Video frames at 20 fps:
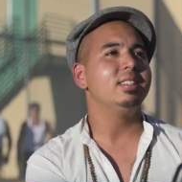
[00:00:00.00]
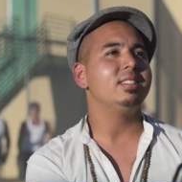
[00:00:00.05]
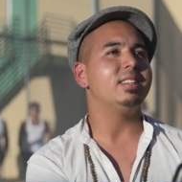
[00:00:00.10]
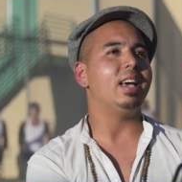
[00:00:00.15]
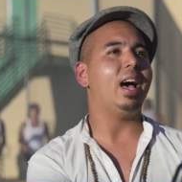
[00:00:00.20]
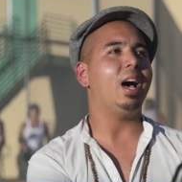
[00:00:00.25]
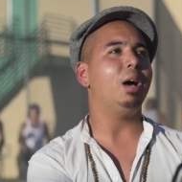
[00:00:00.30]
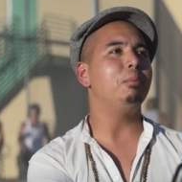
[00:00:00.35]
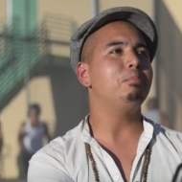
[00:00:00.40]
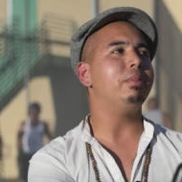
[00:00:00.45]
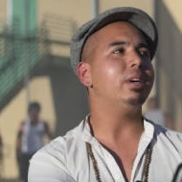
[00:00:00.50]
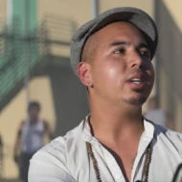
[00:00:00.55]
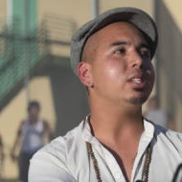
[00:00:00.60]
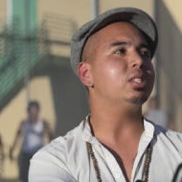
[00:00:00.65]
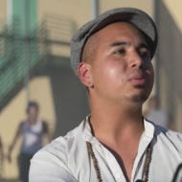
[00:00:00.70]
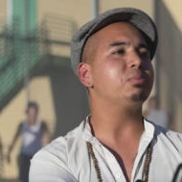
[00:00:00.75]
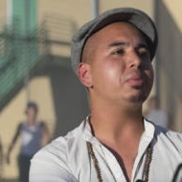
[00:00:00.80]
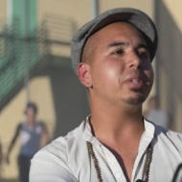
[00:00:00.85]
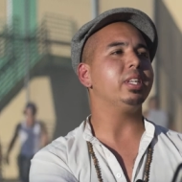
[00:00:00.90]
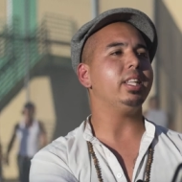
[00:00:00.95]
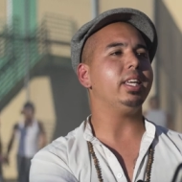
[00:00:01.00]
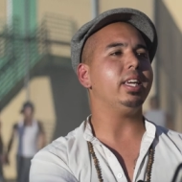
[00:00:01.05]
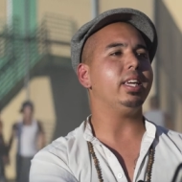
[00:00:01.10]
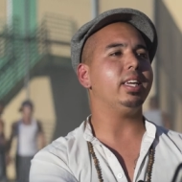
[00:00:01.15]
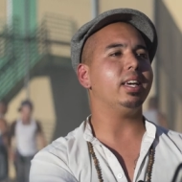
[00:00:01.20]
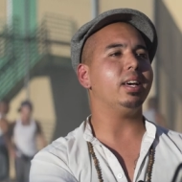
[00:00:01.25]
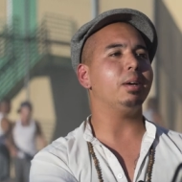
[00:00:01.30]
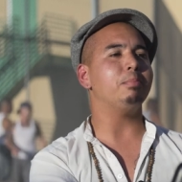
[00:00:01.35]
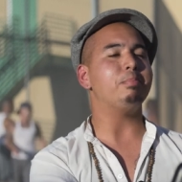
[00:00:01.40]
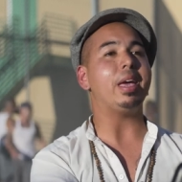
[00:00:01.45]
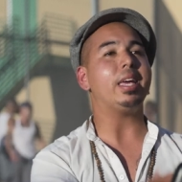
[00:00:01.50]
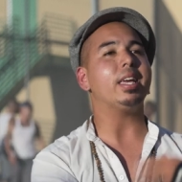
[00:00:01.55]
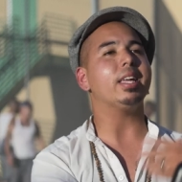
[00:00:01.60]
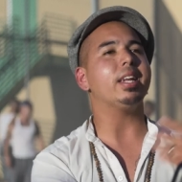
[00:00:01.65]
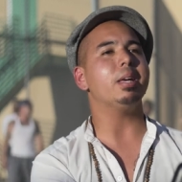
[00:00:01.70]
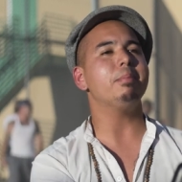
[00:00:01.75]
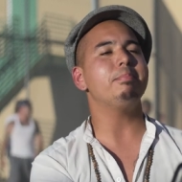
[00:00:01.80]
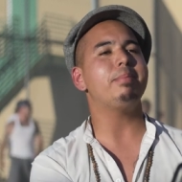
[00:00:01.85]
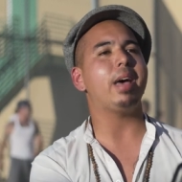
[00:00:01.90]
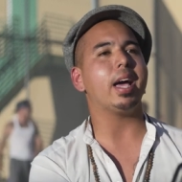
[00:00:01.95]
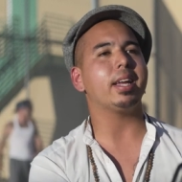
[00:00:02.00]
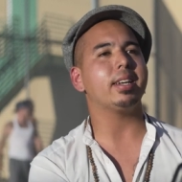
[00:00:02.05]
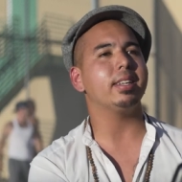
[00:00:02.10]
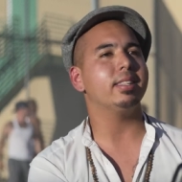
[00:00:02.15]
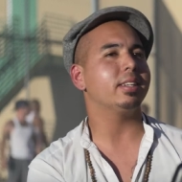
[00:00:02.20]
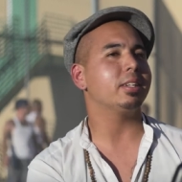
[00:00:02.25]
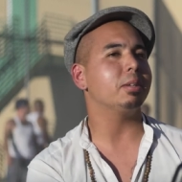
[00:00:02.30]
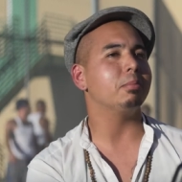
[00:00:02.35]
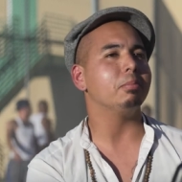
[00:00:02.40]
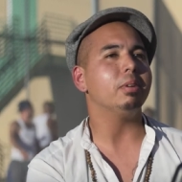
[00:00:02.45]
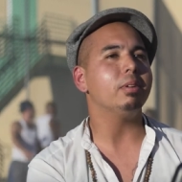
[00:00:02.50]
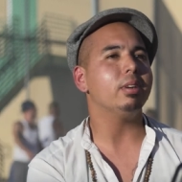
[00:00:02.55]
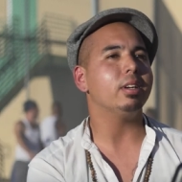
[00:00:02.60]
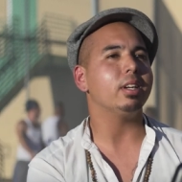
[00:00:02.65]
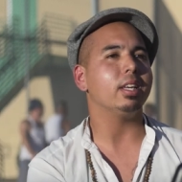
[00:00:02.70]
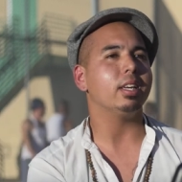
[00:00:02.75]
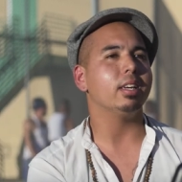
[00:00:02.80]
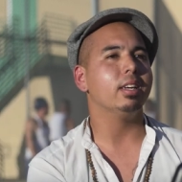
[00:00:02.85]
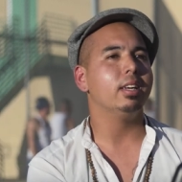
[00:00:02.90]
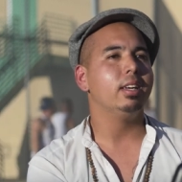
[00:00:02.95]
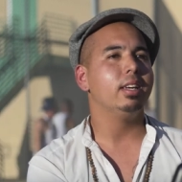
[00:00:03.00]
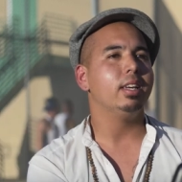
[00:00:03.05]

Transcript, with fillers: to help us really uh, make an impact in the community.